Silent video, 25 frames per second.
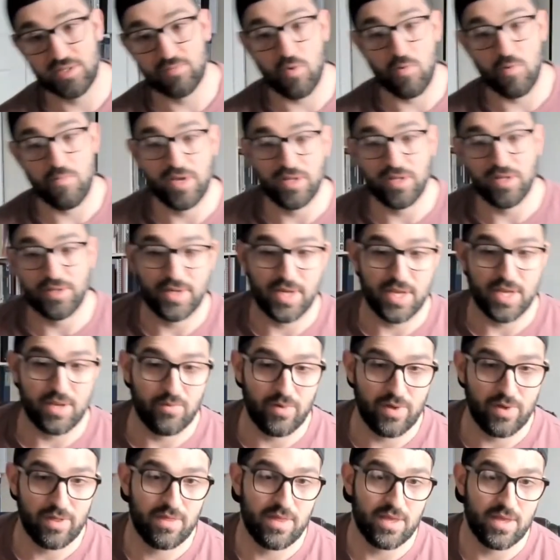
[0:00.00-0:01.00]
mobility
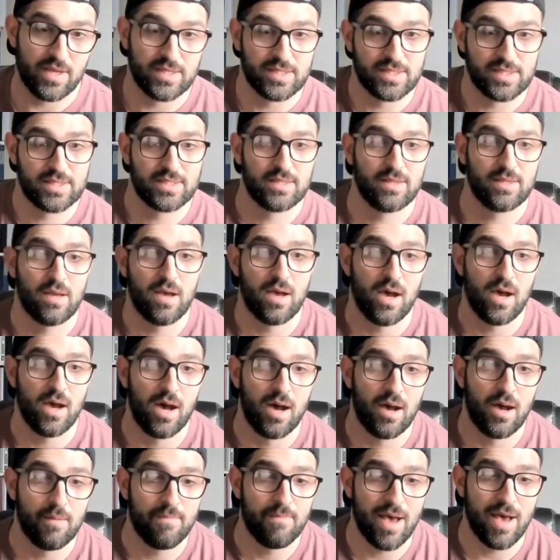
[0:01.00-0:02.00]
with this
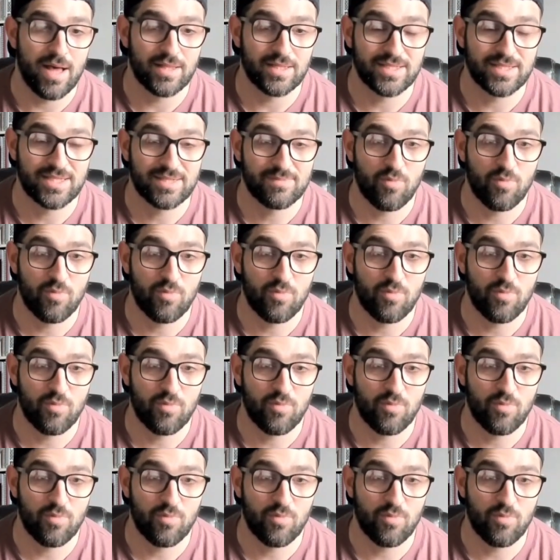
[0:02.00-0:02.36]
balance